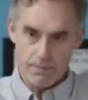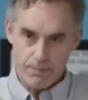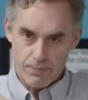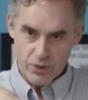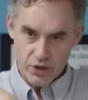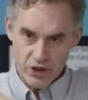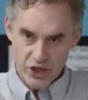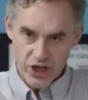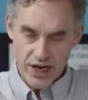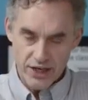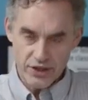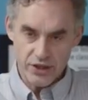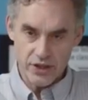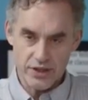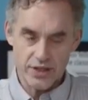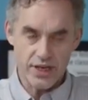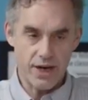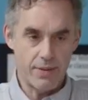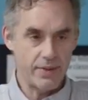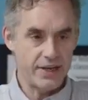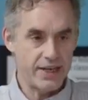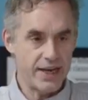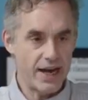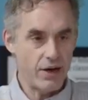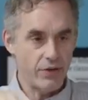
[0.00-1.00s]
projections
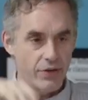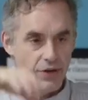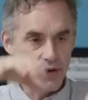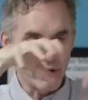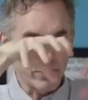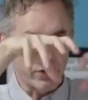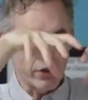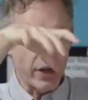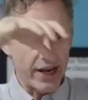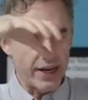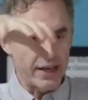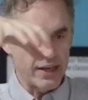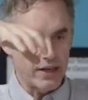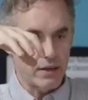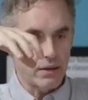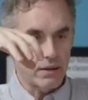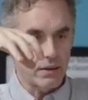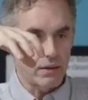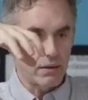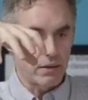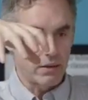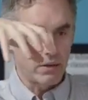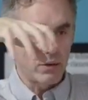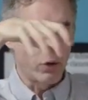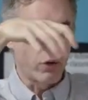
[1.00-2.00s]
coming down that are like
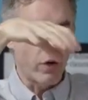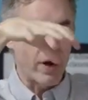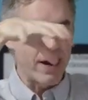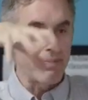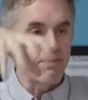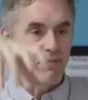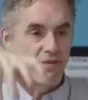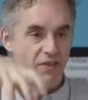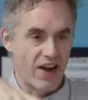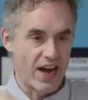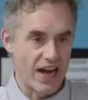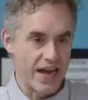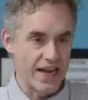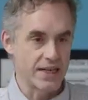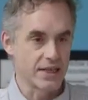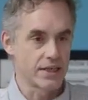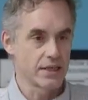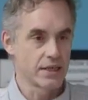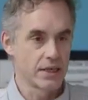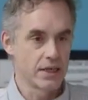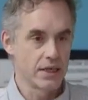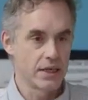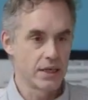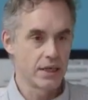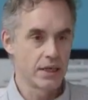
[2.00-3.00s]

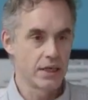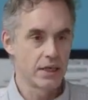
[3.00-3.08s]
grapevines.